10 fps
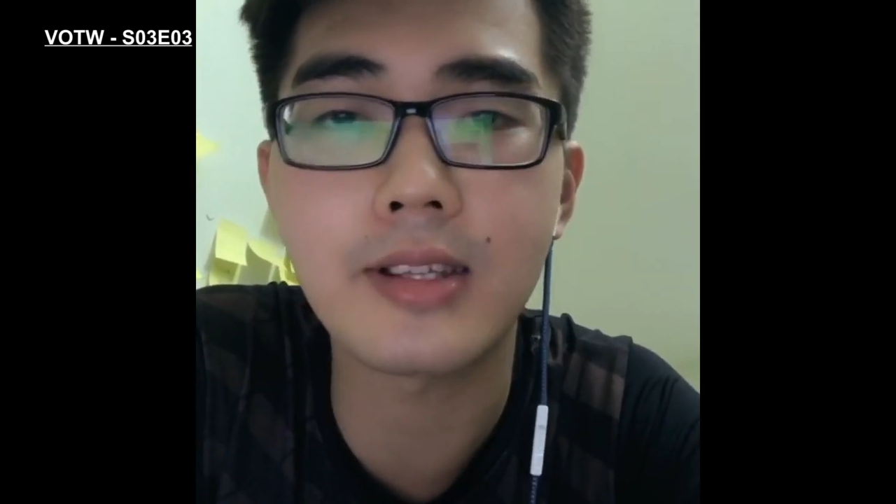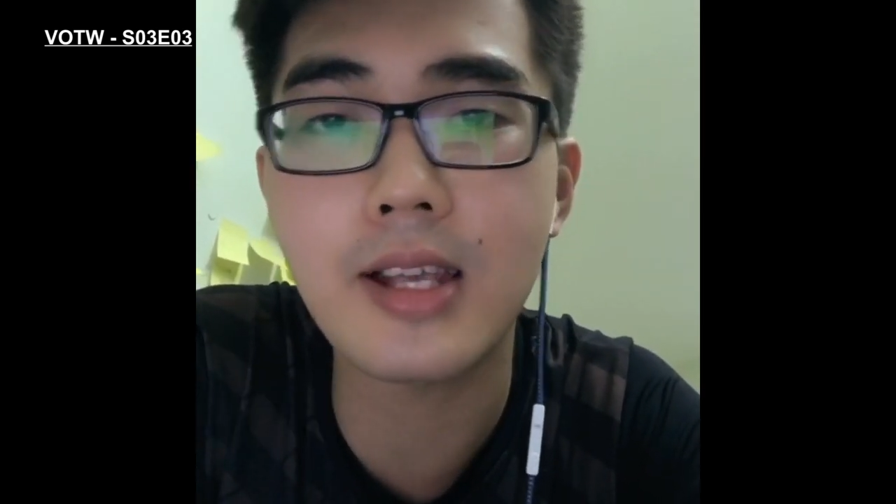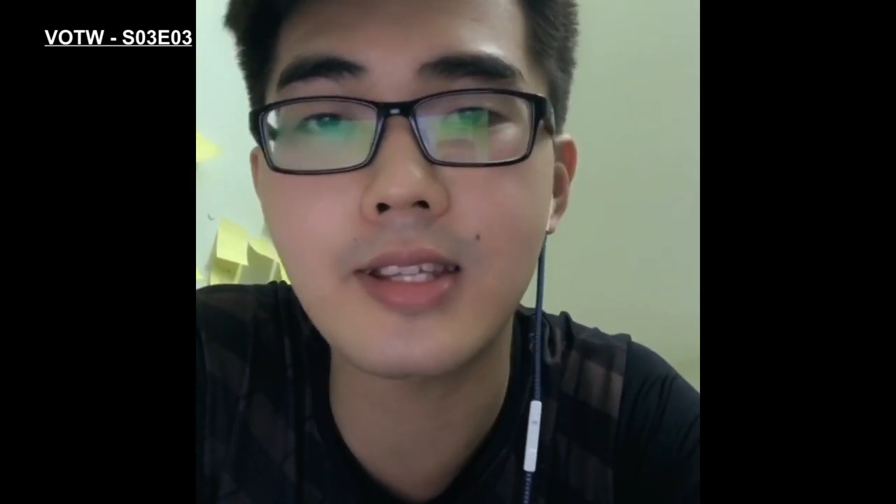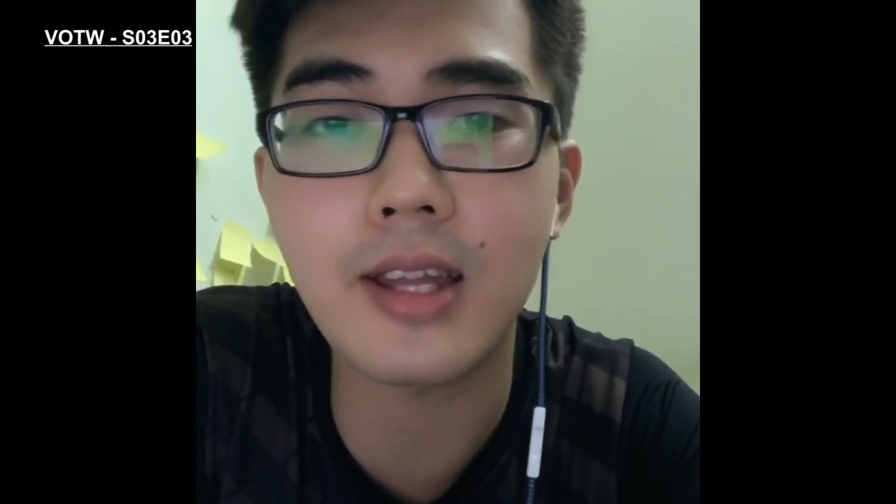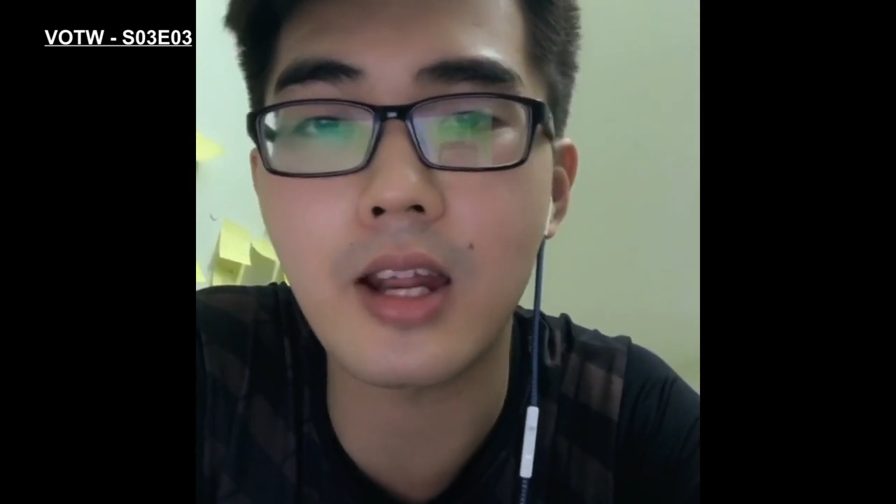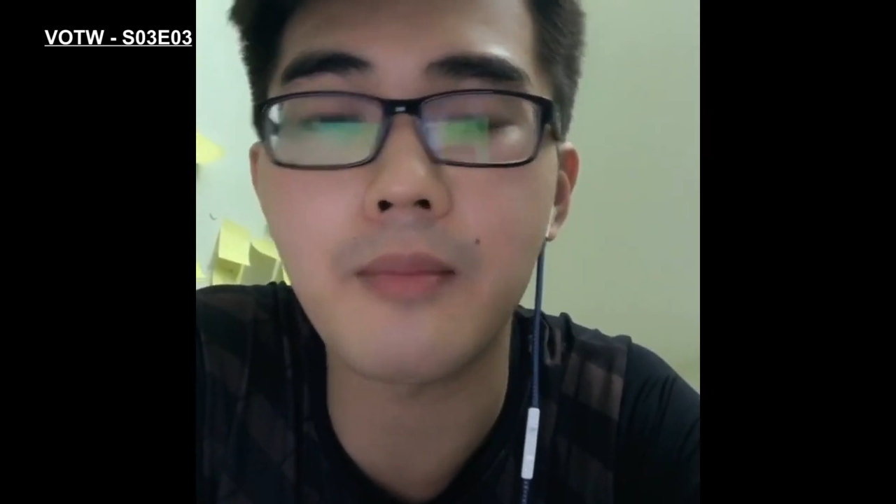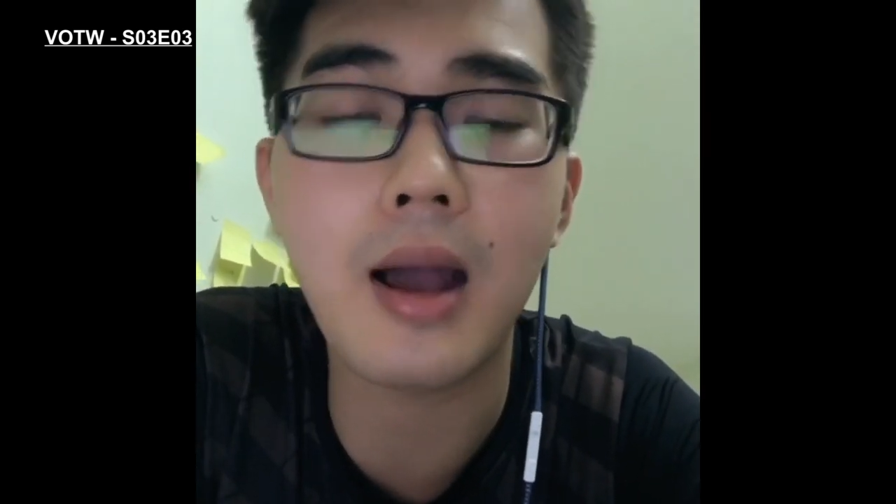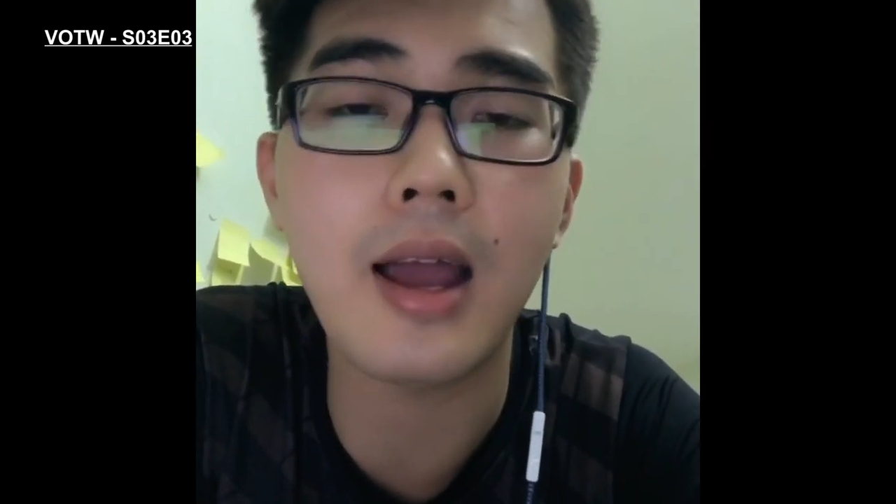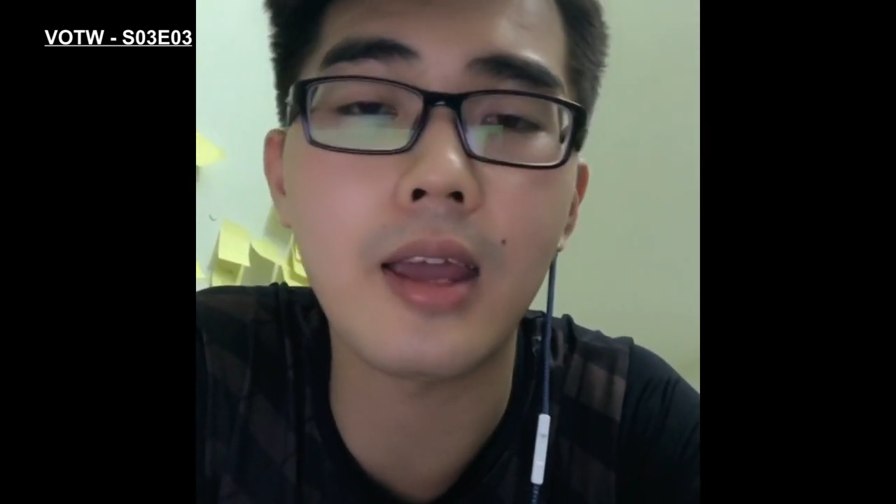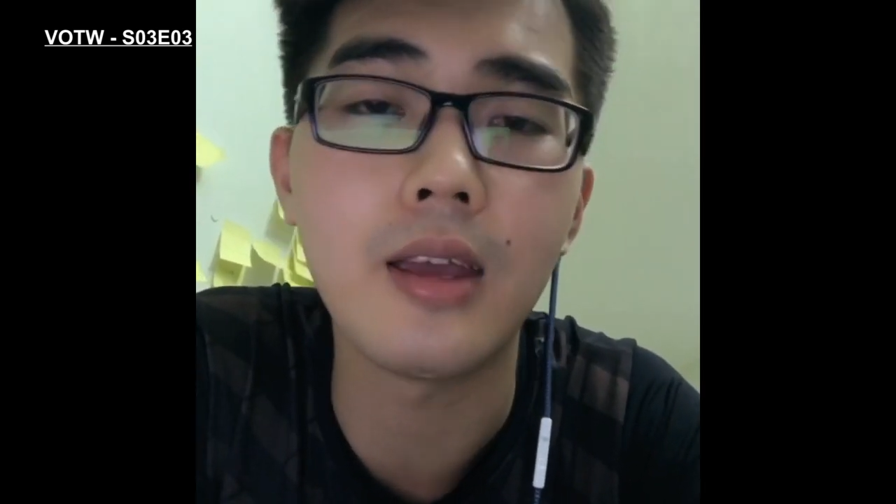existed in
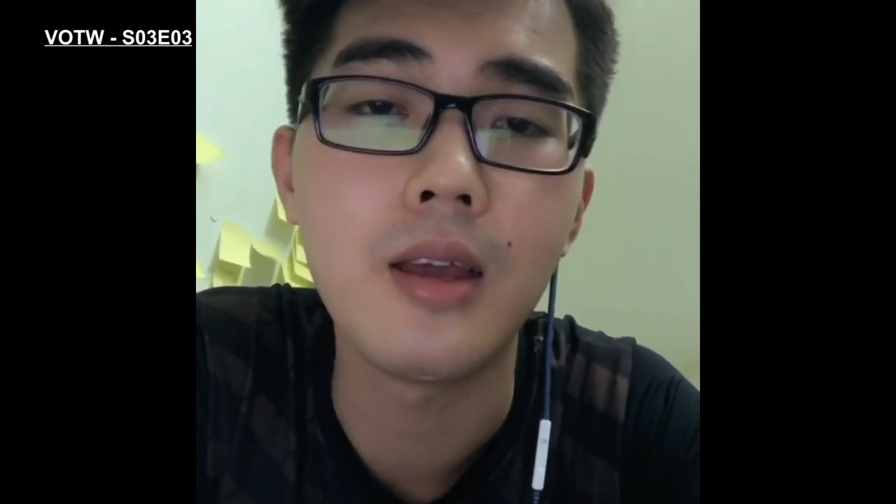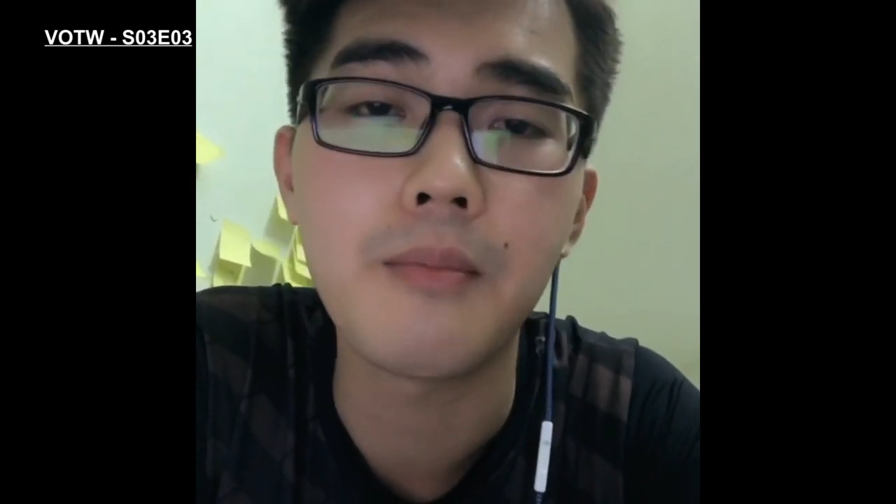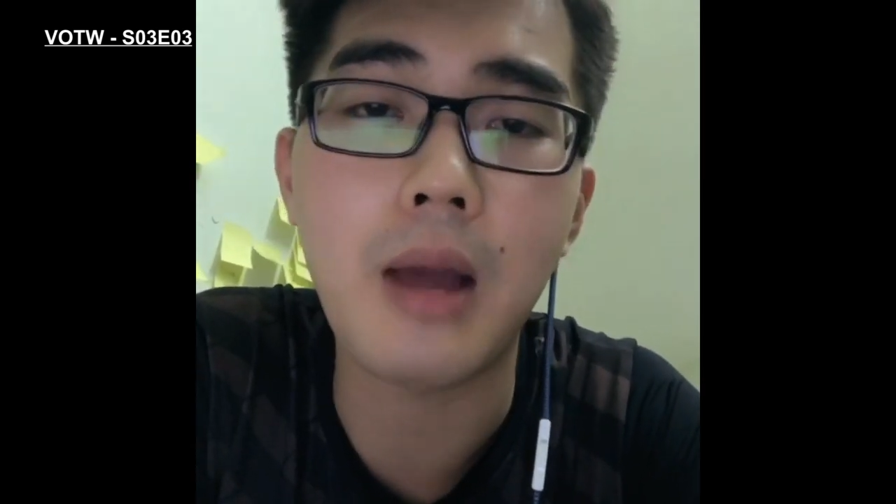my,